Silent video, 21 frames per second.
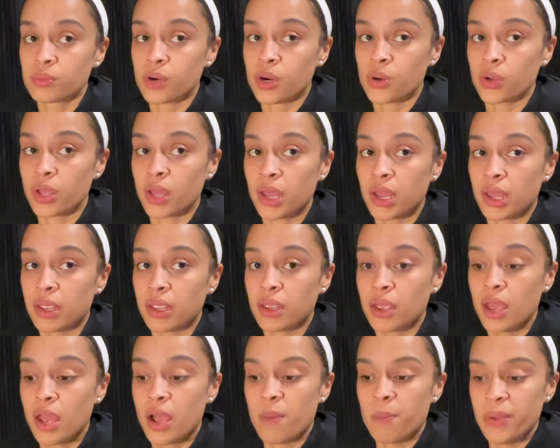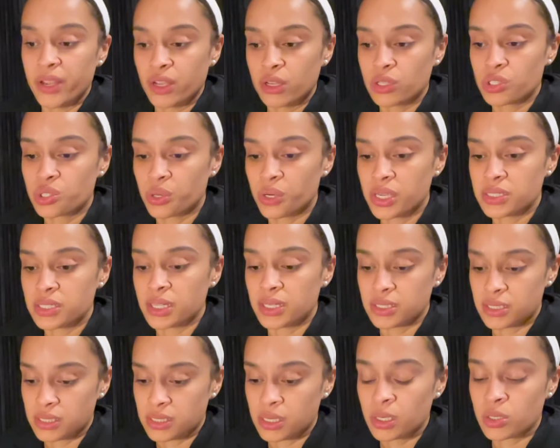okay make a choice
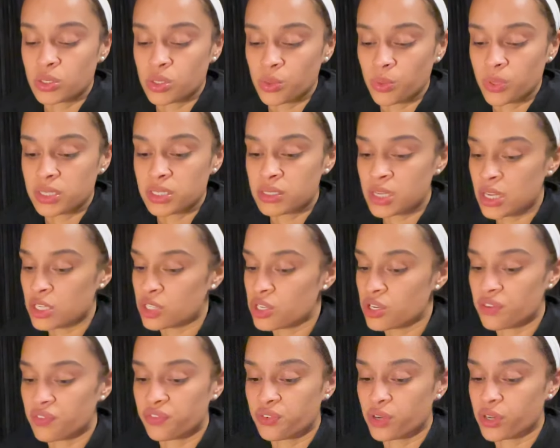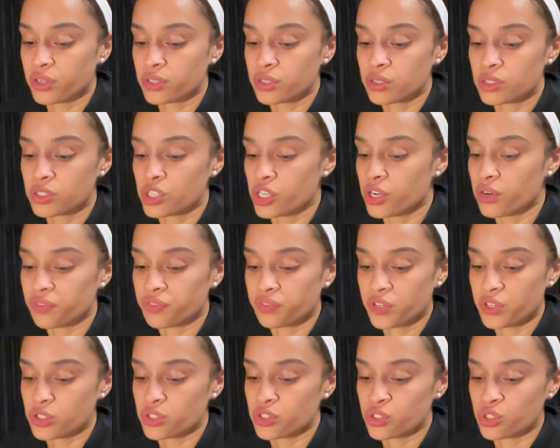and stick to it stick to your for to your
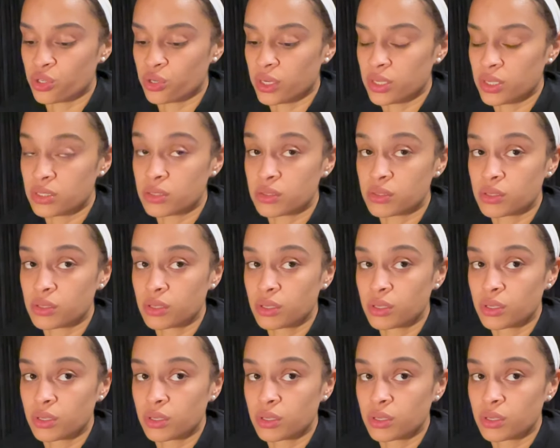first choice